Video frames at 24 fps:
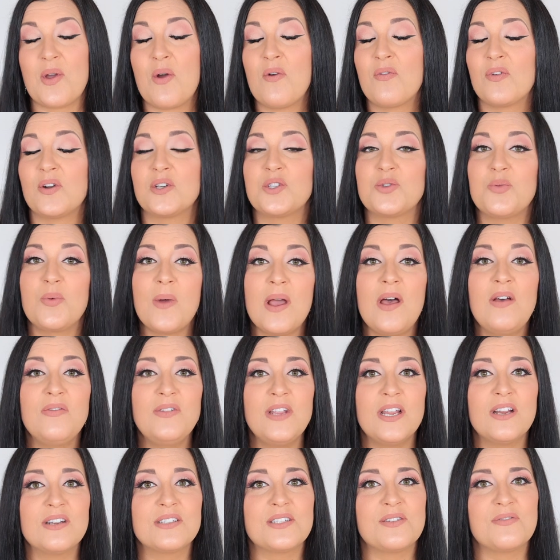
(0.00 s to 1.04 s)
over
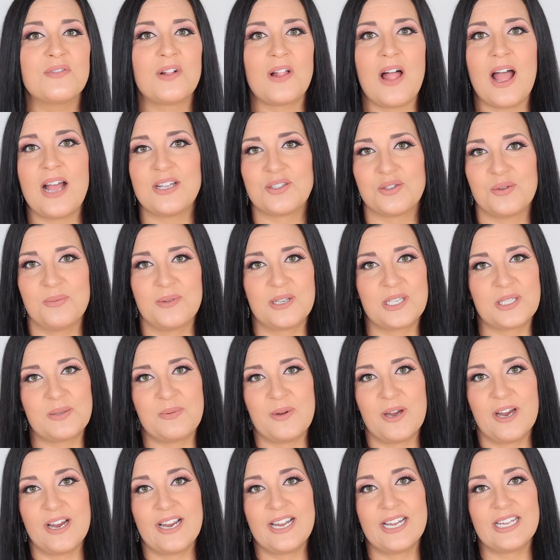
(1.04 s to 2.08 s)
12 years of classroom
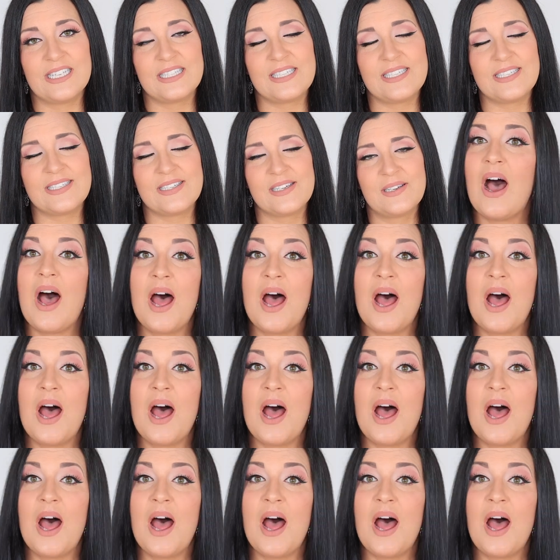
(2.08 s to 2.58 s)
experience.